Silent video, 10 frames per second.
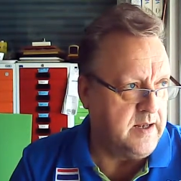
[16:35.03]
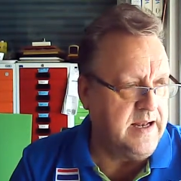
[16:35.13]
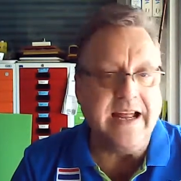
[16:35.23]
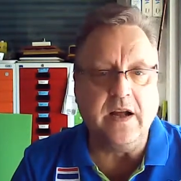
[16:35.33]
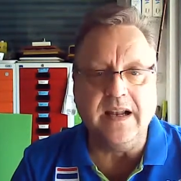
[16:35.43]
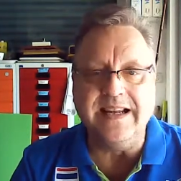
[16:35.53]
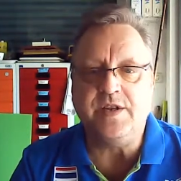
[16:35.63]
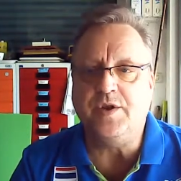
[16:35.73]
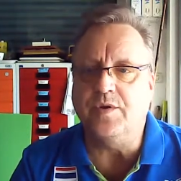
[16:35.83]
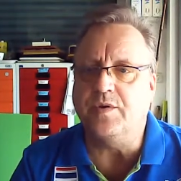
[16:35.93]
legal
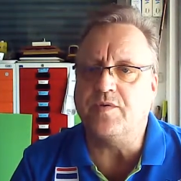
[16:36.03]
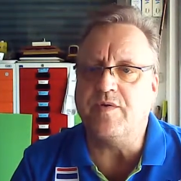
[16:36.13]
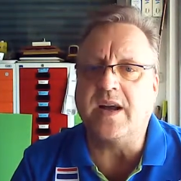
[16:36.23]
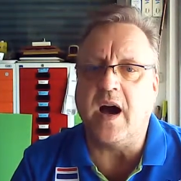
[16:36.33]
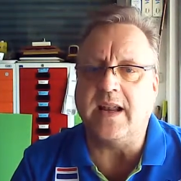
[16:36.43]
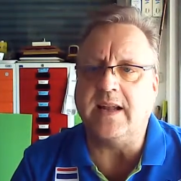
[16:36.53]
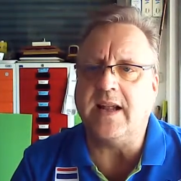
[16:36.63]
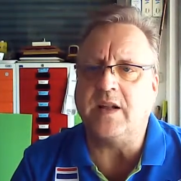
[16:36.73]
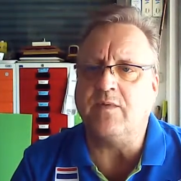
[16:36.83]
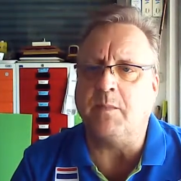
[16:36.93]
issues regarding
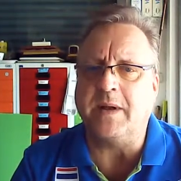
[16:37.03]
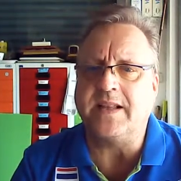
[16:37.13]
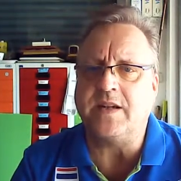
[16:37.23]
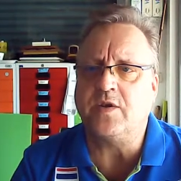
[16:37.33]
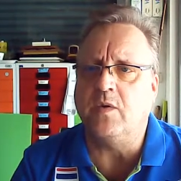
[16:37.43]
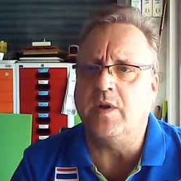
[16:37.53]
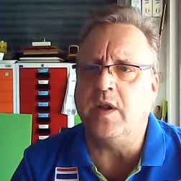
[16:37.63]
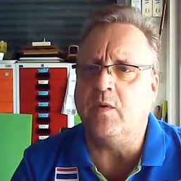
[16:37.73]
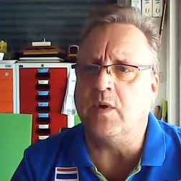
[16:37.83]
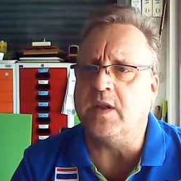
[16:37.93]
that one but that's only
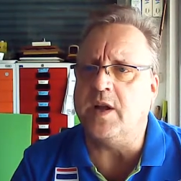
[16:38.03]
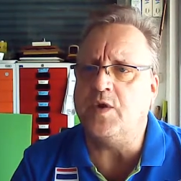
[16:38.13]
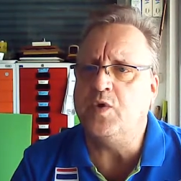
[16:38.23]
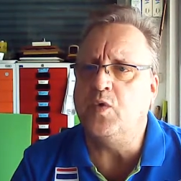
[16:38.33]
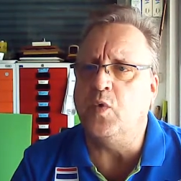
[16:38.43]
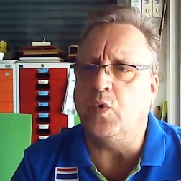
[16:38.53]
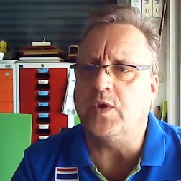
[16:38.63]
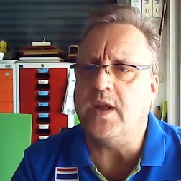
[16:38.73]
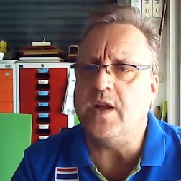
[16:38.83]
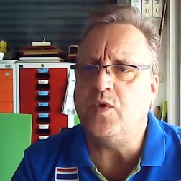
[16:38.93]
thing what they
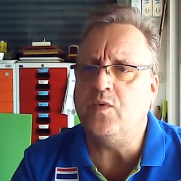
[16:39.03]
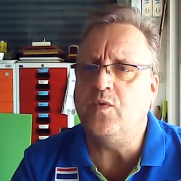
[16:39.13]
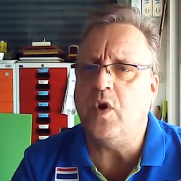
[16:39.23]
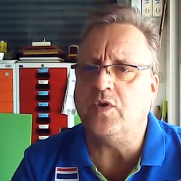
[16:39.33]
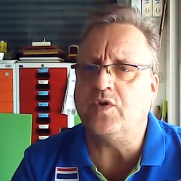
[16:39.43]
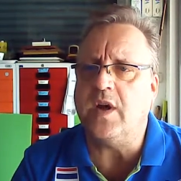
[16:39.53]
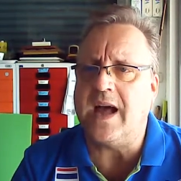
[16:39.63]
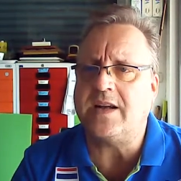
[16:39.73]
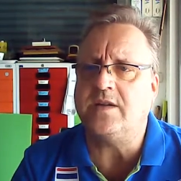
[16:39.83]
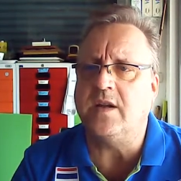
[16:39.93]
do they do not
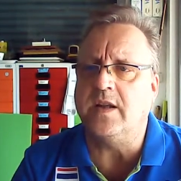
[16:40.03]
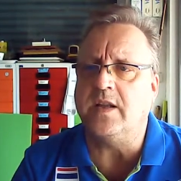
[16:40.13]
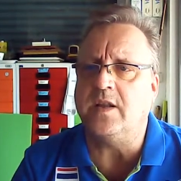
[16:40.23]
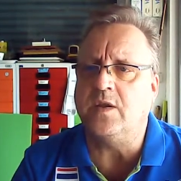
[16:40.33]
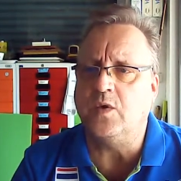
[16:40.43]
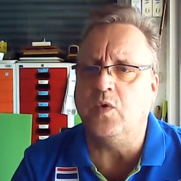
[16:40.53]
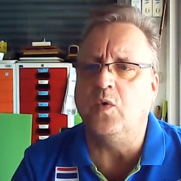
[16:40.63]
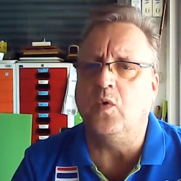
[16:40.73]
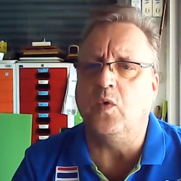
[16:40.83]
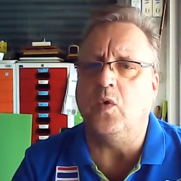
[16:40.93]
actually
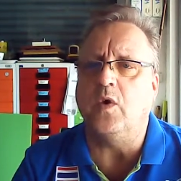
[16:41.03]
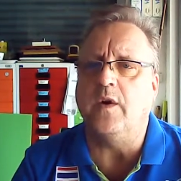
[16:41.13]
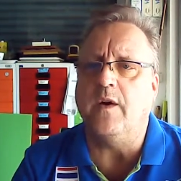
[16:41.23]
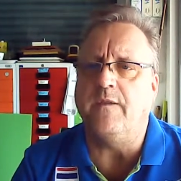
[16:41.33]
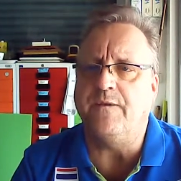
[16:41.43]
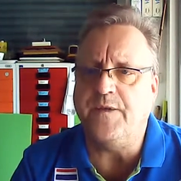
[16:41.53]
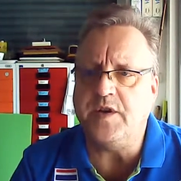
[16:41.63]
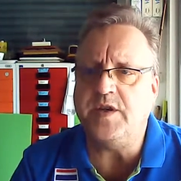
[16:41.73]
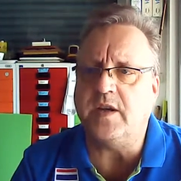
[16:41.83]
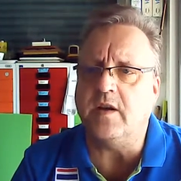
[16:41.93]
do
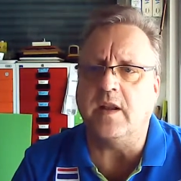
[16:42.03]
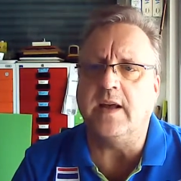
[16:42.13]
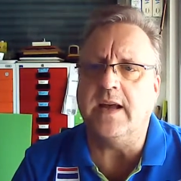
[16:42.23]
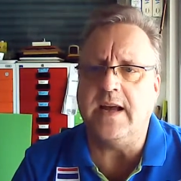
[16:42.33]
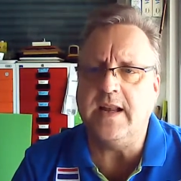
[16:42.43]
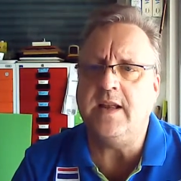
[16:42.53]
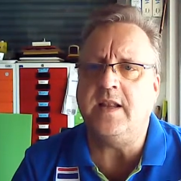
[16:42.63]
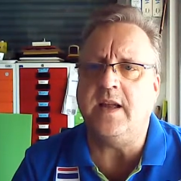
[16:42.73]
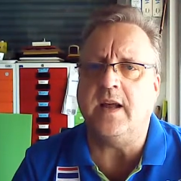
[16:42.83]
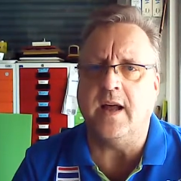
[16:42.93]
physically
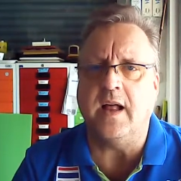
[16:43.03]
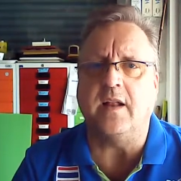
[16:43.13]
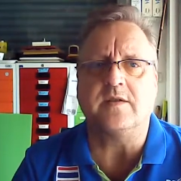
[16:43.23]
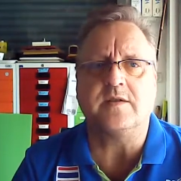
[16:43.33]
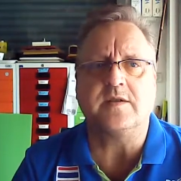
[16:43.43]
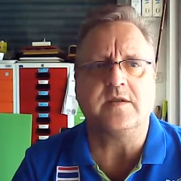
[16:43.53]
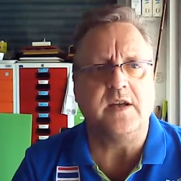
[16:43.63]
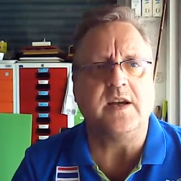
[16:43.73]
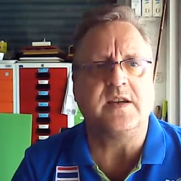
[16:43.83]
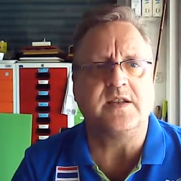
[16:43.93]
anything else
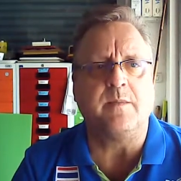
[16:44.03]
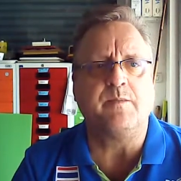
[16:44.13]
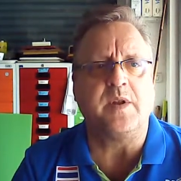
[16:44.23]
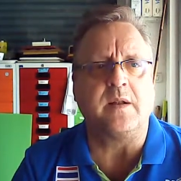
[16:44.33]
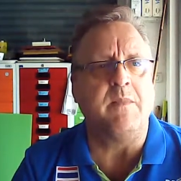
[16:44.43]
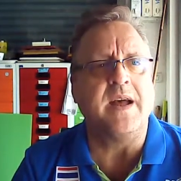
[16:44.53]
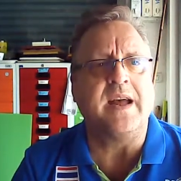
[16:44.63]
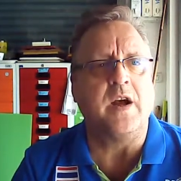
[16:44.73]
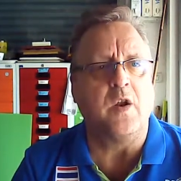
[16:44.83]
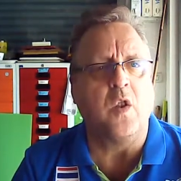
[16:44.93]
except that
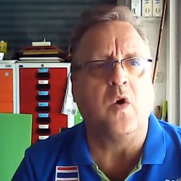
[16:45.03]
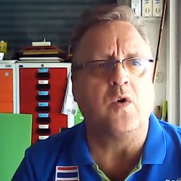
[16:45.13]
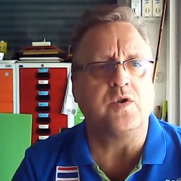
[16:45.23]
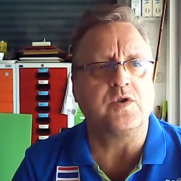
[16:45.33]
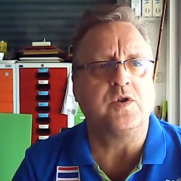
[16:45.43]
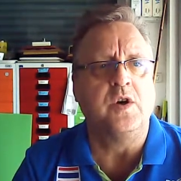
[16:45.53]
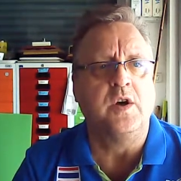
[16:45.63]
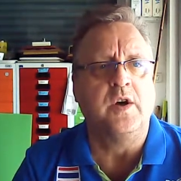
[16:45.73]
making laws